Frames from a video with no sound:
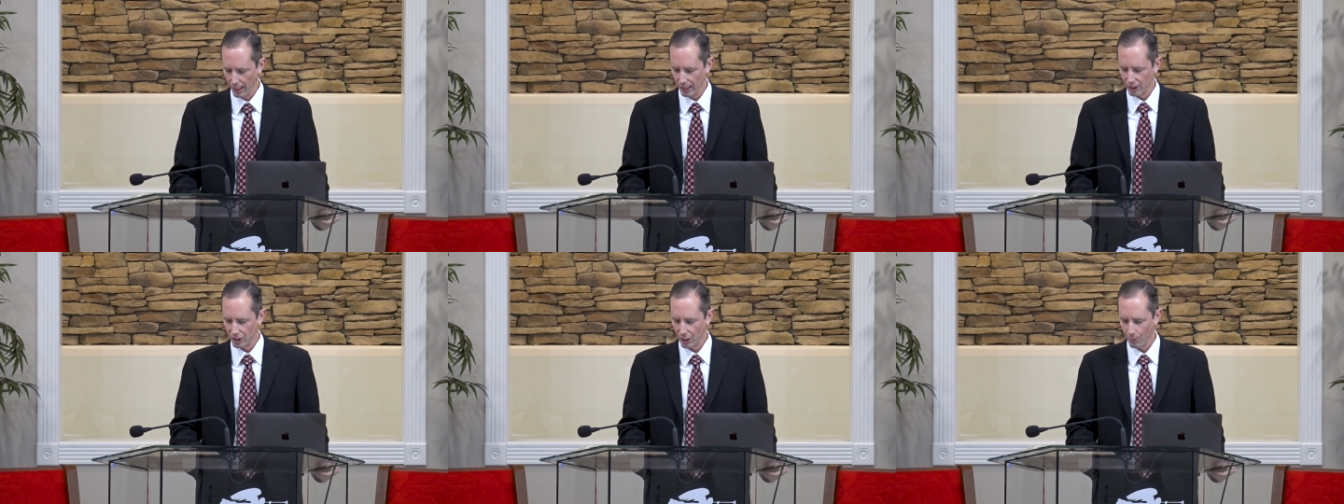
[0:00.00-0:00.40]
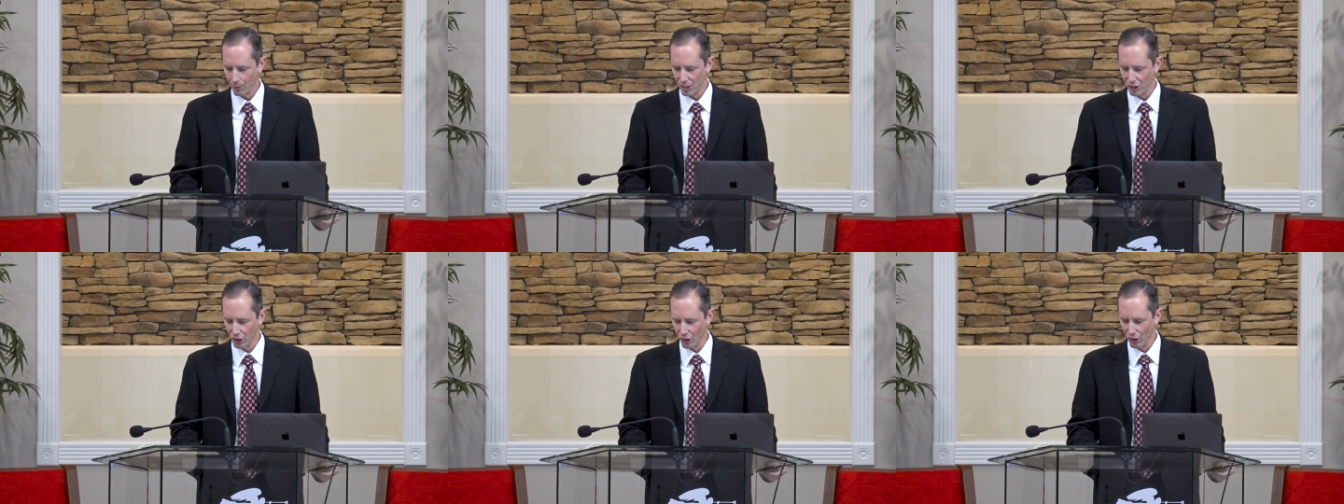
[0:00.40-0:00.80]
and shall
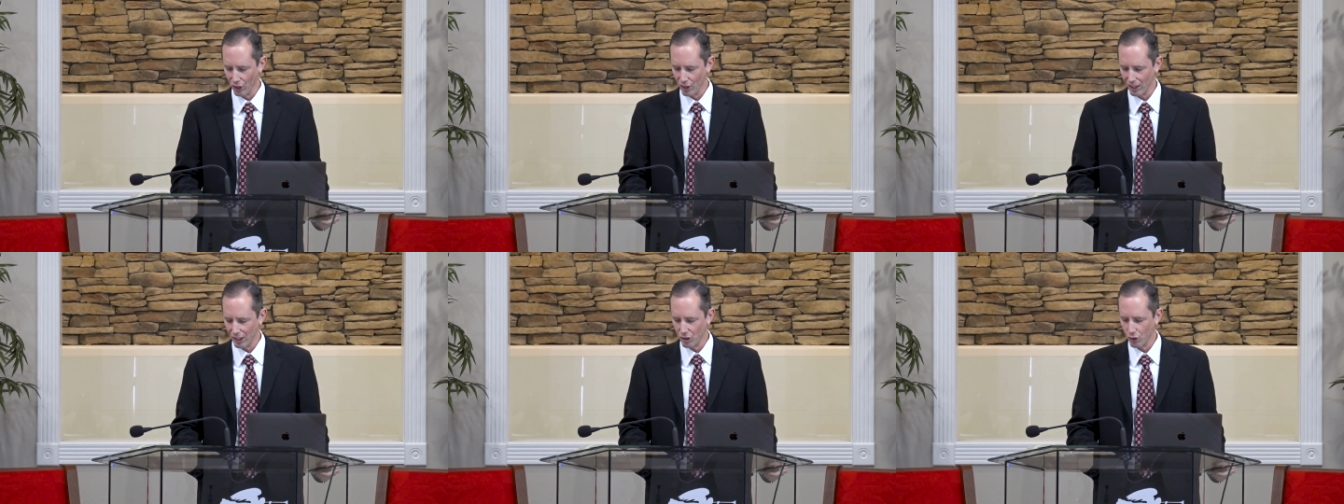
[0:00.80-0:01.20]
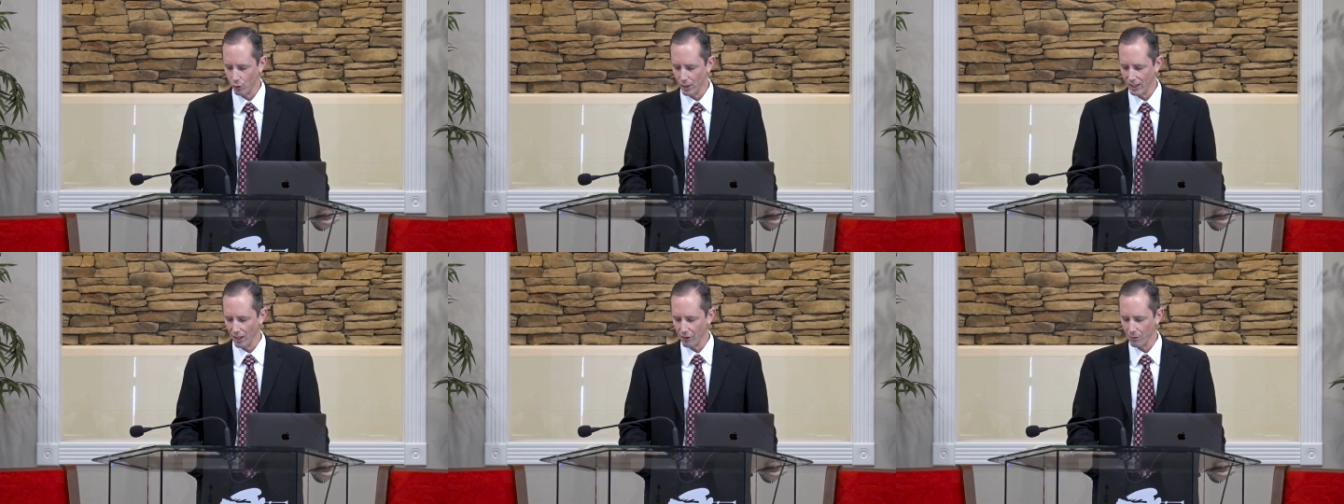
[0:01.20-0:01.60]
be turned
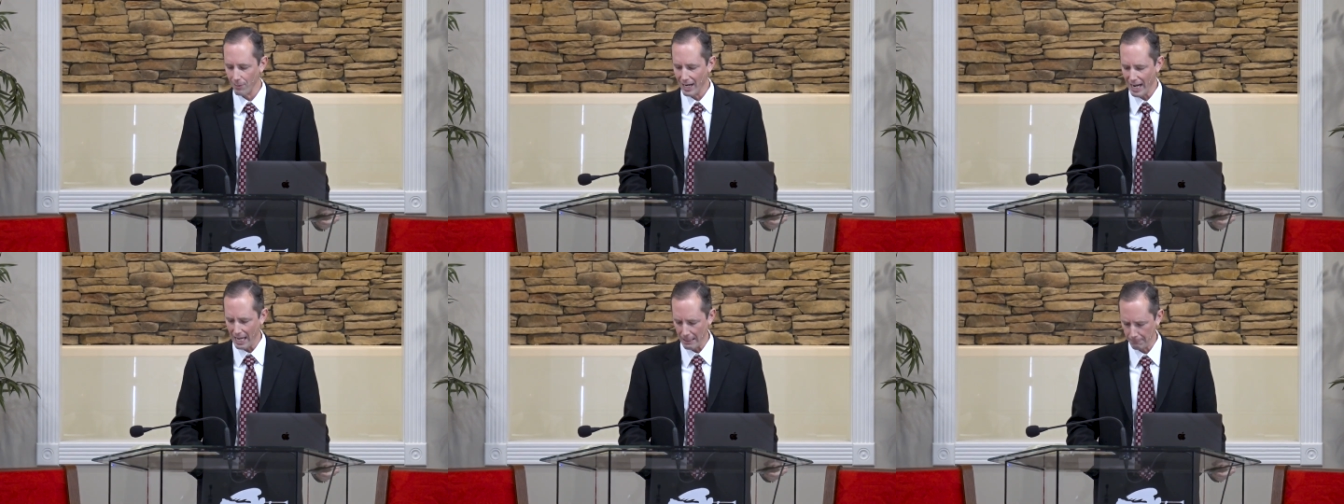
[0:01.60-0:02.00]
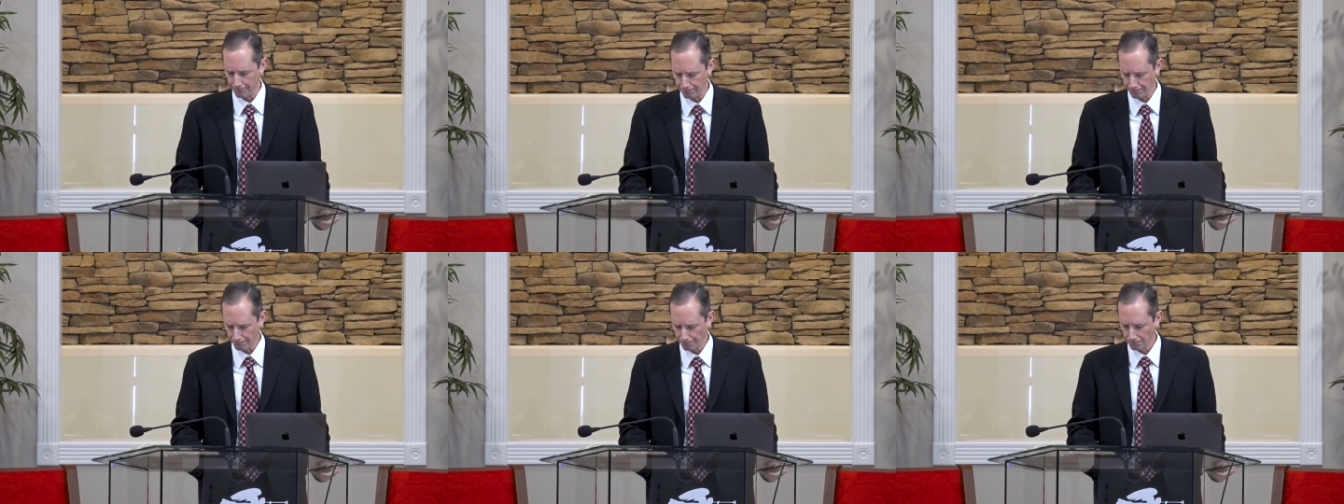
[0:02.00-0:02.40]
into another man."